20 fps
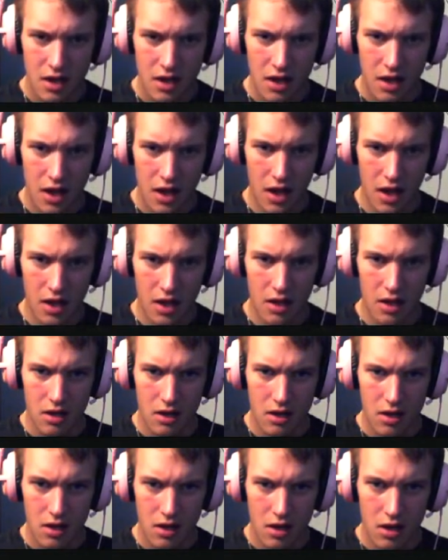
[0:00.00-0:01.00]
Hey!
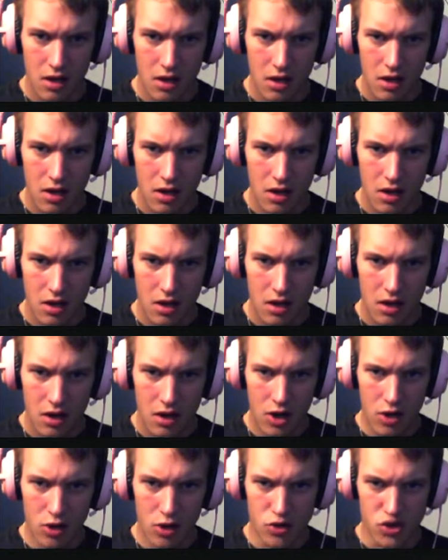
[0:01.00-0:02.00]

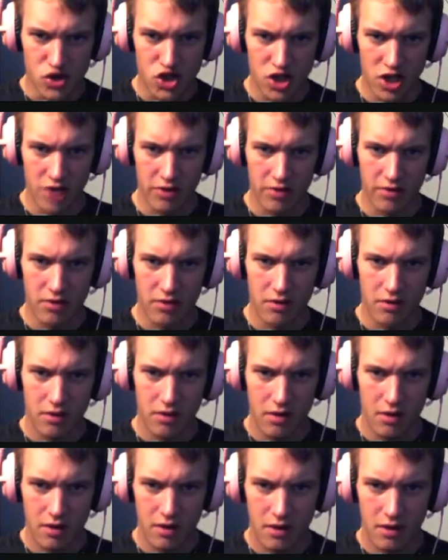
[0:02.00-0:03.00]
Oh shit!
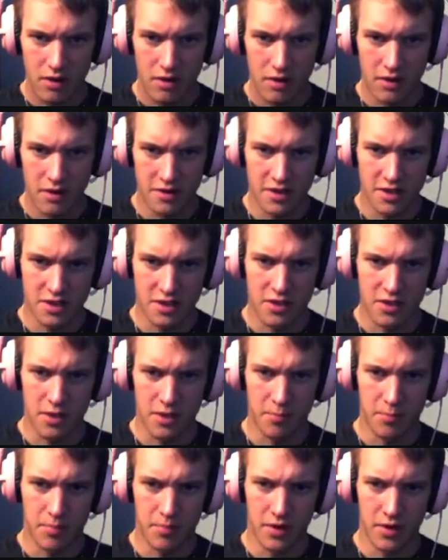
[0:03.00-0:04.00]
This is the
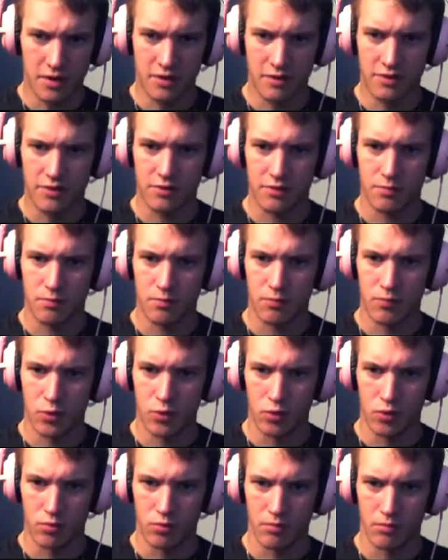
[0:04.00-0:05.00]
pigs
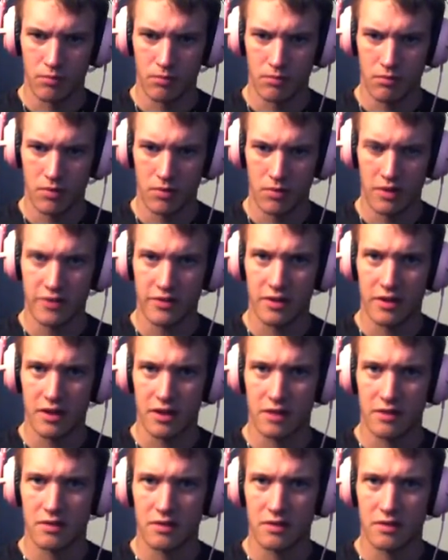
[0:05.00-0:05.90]
room, isn't it?